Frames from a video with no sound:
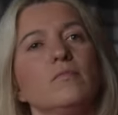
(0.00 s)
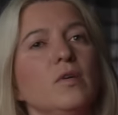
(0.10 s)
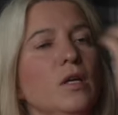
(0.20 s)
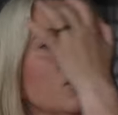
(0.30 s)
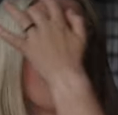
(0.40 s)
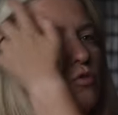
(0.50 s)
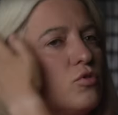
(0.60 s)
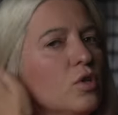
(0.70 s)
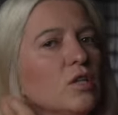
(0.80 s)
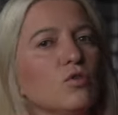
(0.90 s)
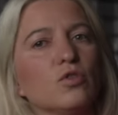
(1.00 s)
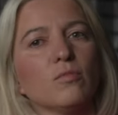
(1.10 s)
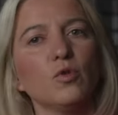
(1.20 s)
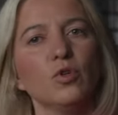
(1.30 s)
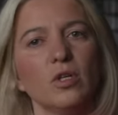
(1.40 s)
you know, try to do
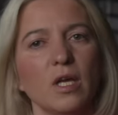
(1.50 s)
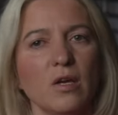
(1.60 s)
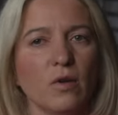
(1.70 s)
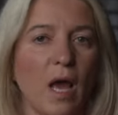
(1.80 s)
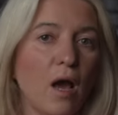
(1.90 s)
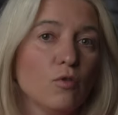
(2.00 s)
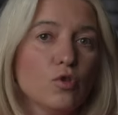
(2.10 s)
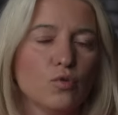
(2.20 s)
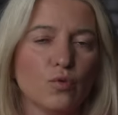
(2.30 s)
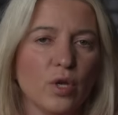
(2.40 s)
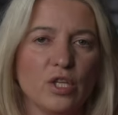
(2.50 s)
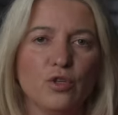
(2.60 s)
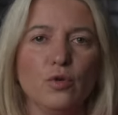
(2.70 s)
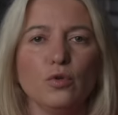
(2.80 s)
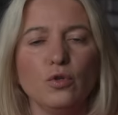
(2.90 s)
some Googling on how to reach
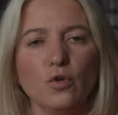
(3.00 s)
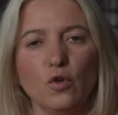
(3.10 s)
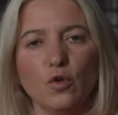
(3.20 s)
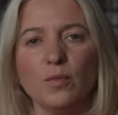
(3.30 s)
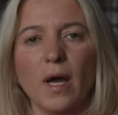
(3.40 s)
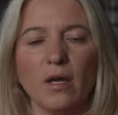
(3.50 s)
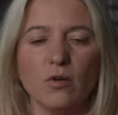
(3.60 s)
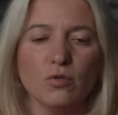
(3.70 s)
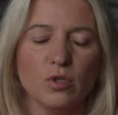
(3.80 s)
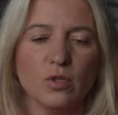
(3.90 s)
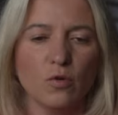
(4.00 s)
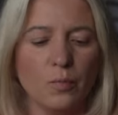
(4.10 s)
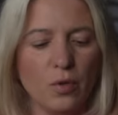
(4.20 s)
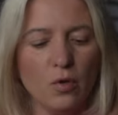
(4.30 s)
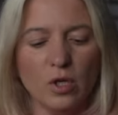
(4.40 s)
YouTube. I go to the
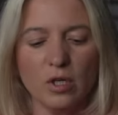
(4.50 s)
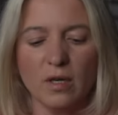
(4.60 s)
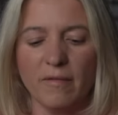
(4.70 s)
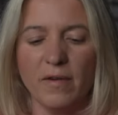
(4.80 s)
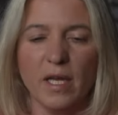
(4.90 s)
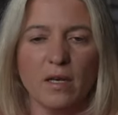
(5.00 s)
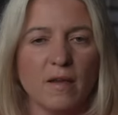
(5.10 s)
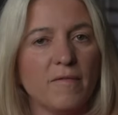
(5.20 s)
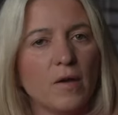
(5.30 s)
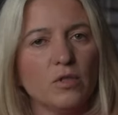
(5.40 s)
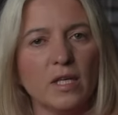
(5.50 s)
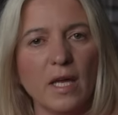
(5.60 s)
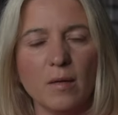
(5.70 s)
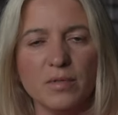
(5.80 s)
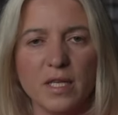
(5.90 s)
computer. I finally found the
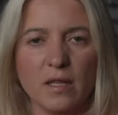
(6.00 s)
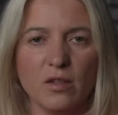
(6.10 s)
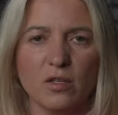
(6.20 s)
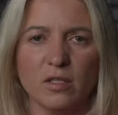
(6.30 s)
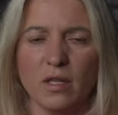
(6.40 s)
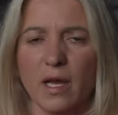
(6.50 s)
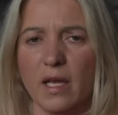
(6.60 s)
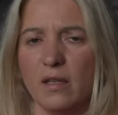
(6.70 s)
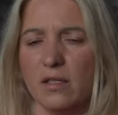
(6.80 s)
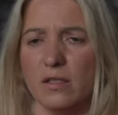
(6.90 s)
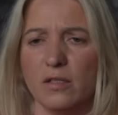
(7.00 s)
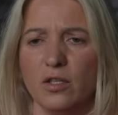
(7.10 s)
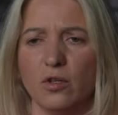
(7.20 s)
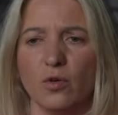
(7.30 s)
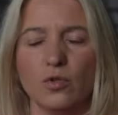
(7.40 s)
help center and like the,
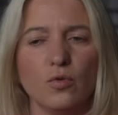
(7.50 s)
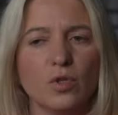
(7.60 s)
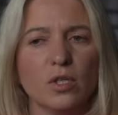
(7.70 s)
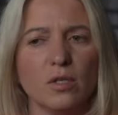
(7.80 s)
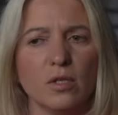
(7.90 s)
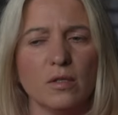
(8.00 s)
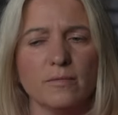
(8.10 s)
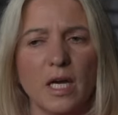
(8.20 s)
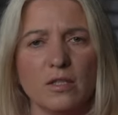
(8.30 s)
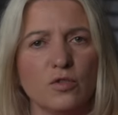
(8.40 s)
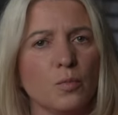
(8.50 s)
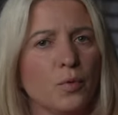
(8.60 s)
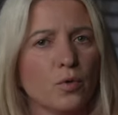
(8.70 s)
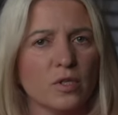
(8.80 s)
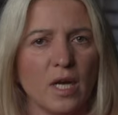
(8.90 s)
you know, Google
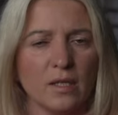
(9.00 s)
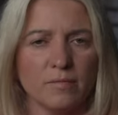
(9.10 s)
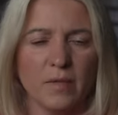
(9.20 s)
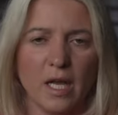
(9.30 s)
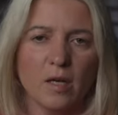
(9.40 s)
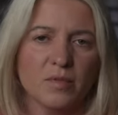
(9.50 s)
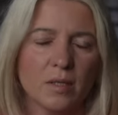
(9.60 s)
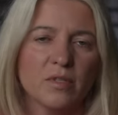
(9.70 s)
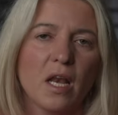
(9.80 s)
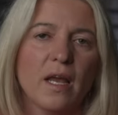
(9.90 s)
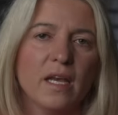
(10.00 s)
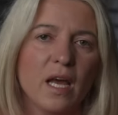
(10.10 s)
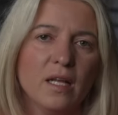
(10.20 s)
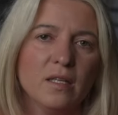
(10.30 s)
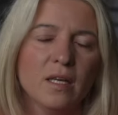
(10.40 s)
support help something like
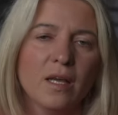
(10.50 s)
that.